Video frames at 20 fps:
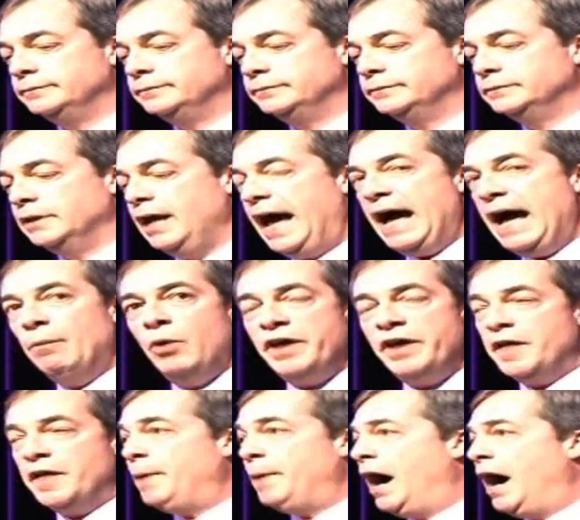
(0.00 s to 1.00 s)
And we're the
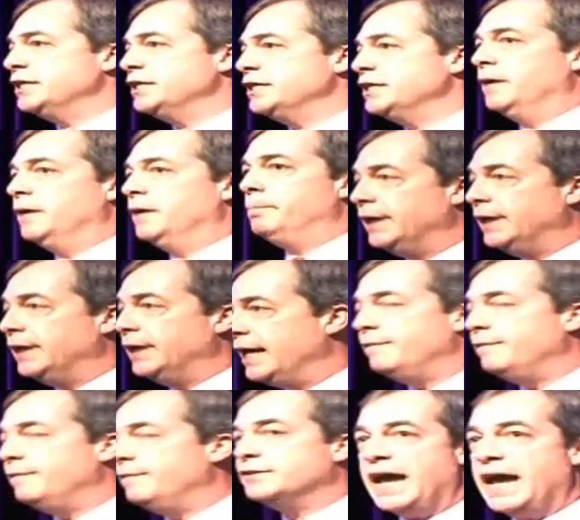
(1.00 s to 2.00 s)
party that
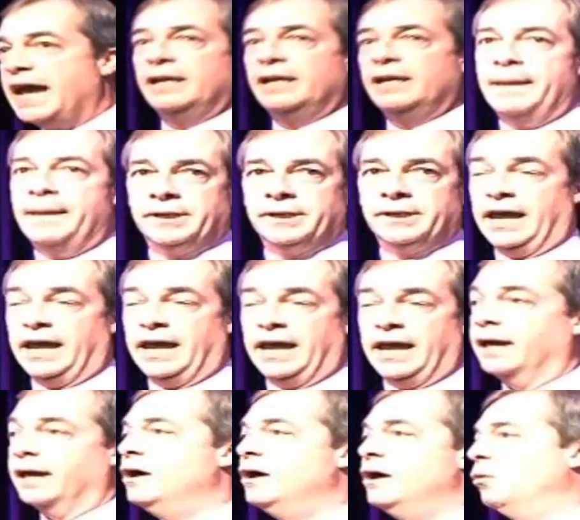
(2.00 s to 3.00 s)
believes in liberty,
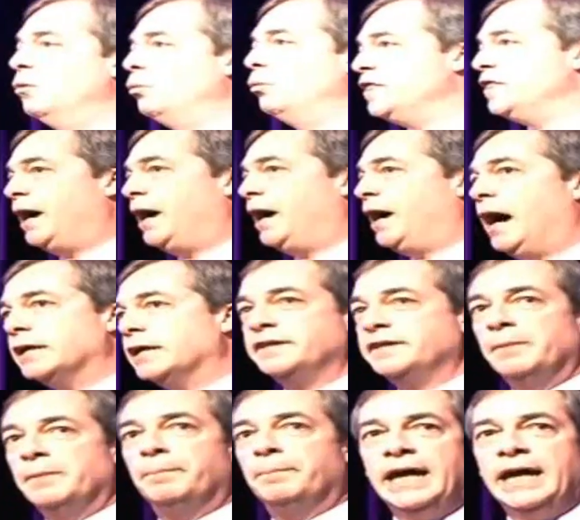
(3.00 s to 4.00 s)
with a party that
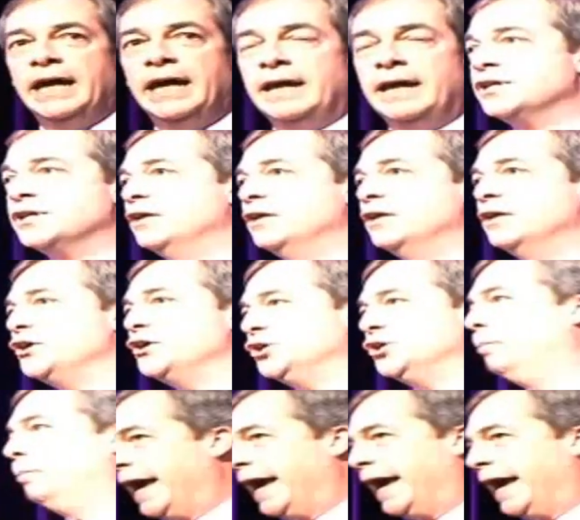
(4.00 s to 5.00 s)
believes that you're
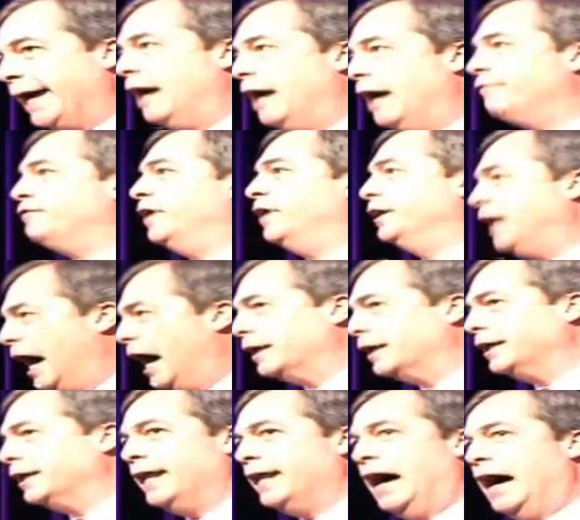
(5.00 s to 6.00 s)
big enough and ugly
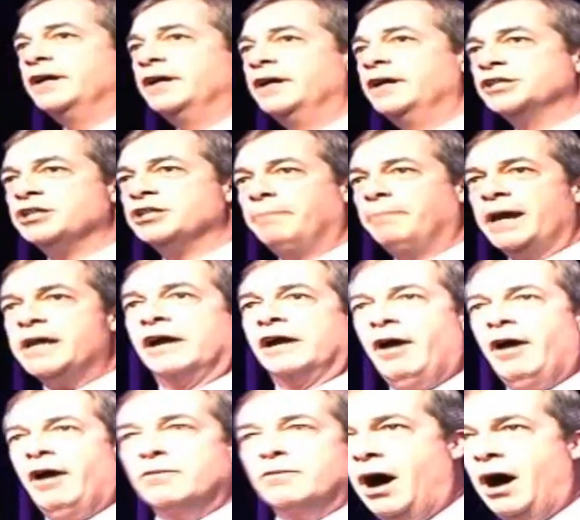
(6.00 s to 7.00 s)
enough to make your
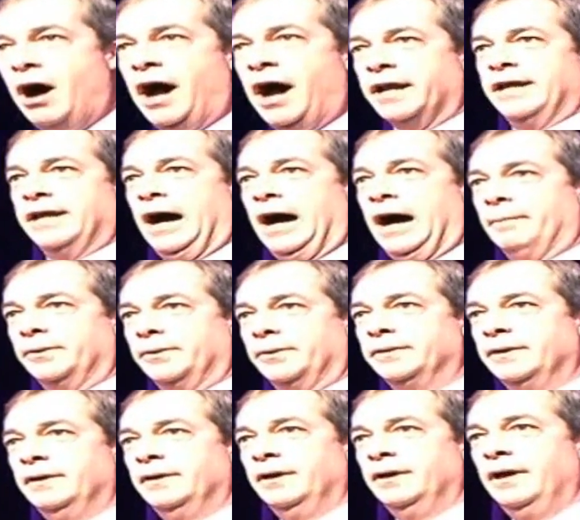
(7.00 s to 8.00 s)
own mind up.
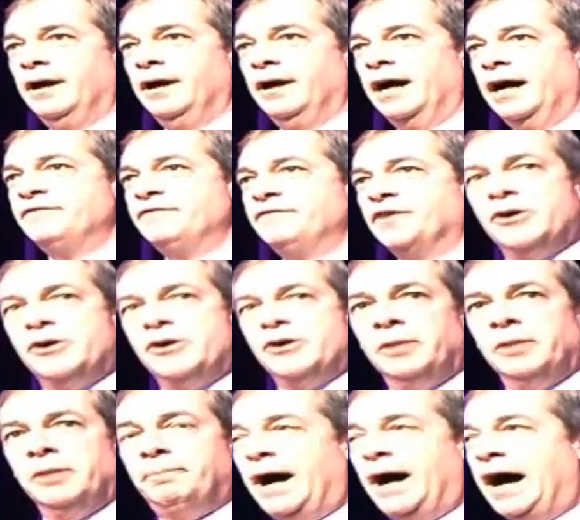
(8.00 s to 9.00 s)
And if the local
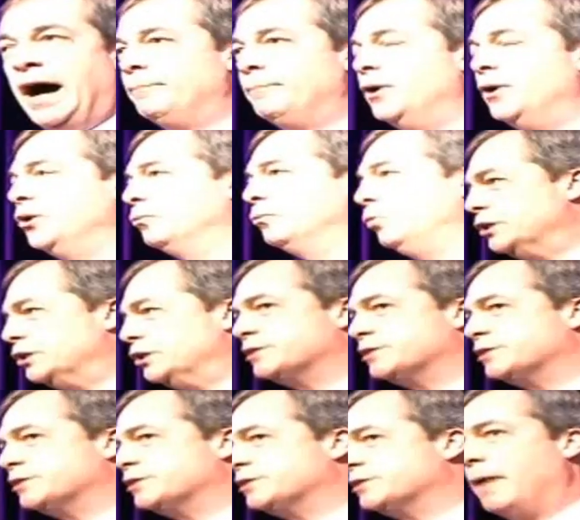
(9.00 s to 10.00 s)
pub wants to have
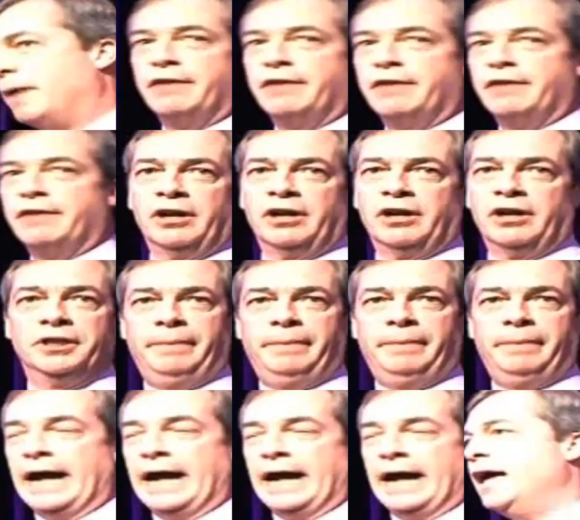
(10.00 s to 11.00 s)
a smoking room at the
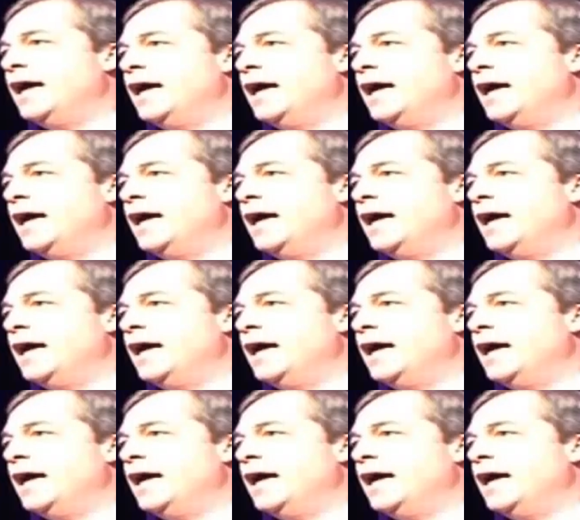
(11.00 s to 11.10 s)
back, if